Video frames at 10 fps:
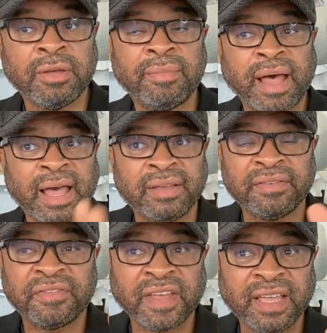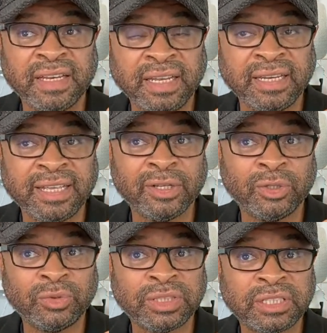by feigning
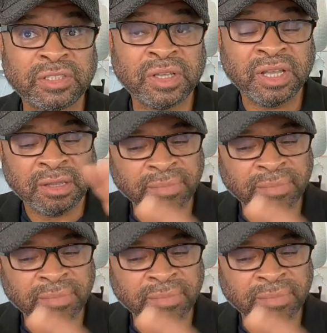illness